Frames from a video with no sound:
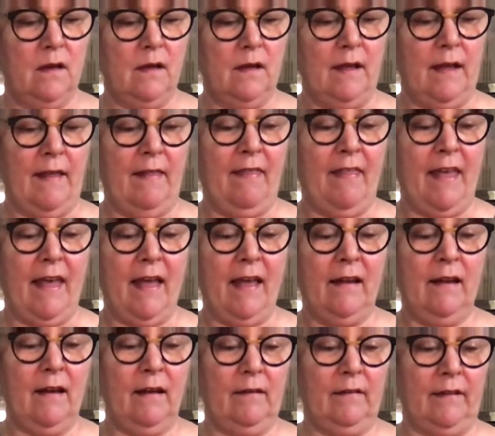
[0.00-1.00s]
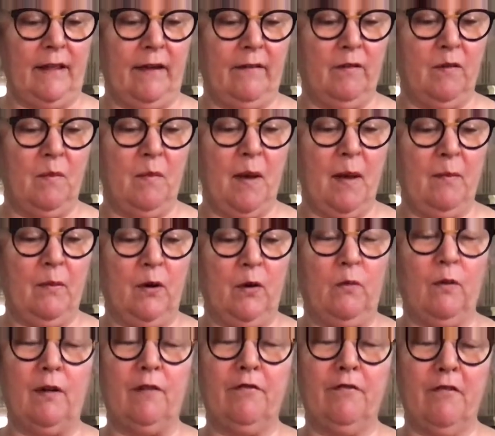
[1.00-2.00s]
And then they remembered
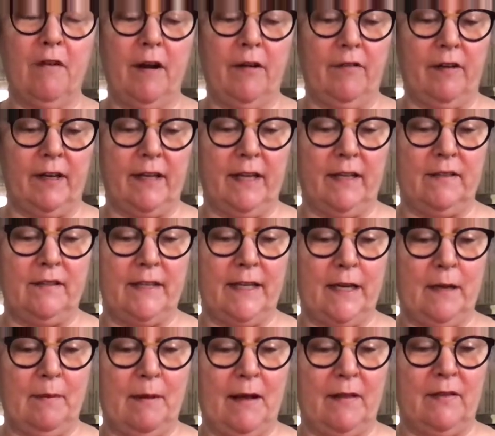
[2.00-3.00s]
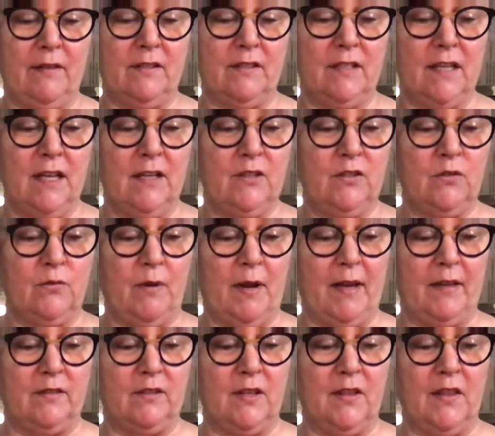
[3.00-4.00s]
what Frederick had said about the sun's
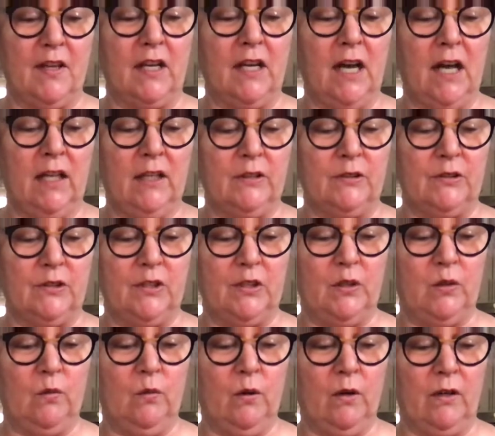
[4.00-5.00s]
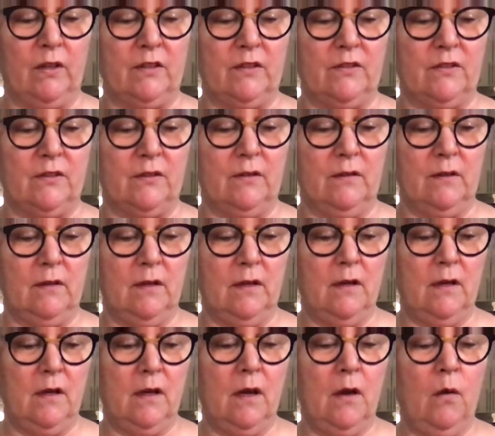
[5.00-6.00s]
rays and the colors and the words.
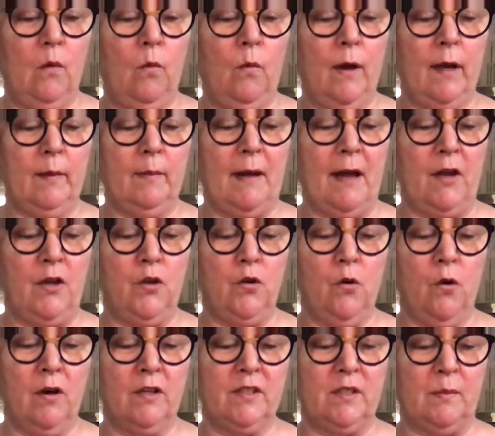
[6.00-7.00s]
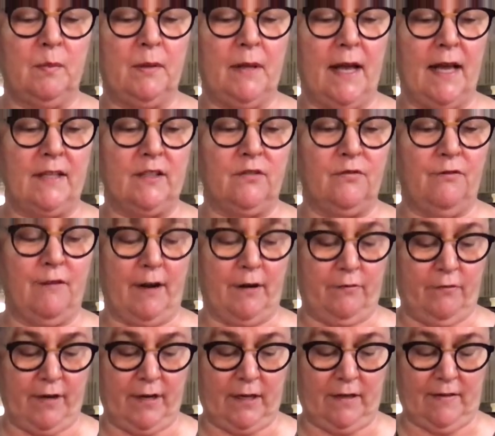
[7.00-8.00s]
"What about your supplies,
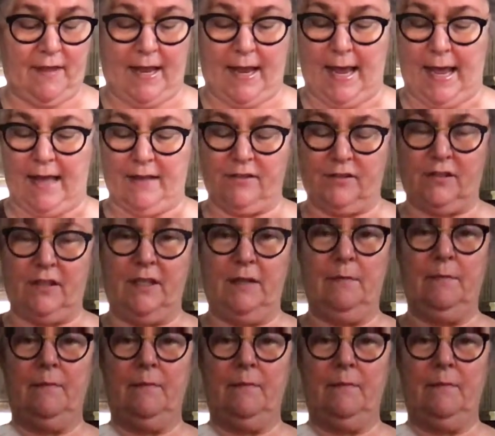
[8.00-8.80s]
Frederick?" they asked him.